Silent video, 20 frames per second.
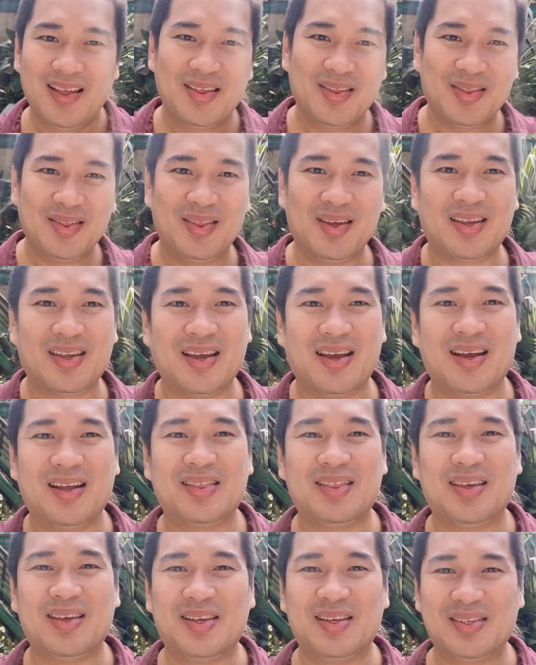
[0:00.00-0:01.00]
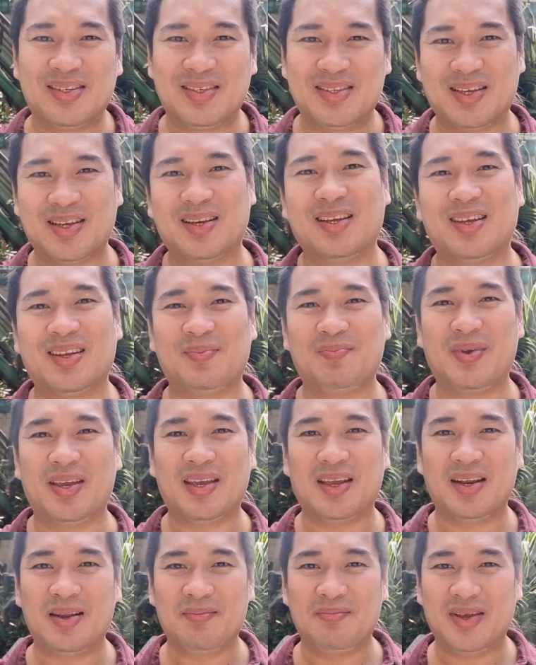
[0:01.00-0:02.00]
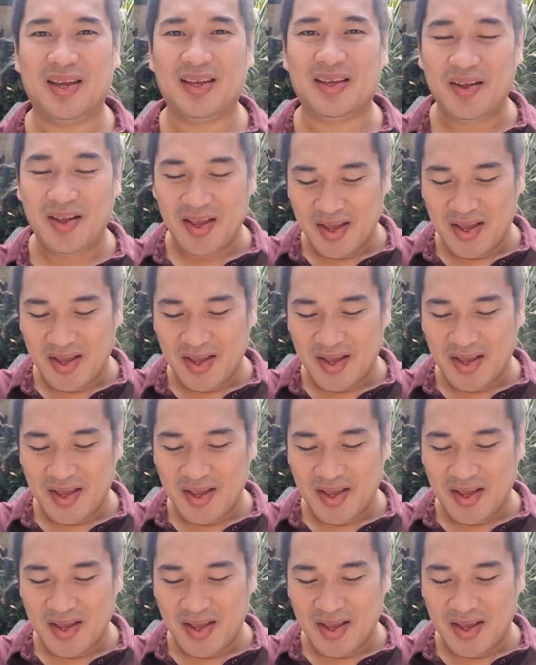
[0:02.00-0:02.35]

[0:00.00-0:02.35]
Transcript: The cat is making lambing,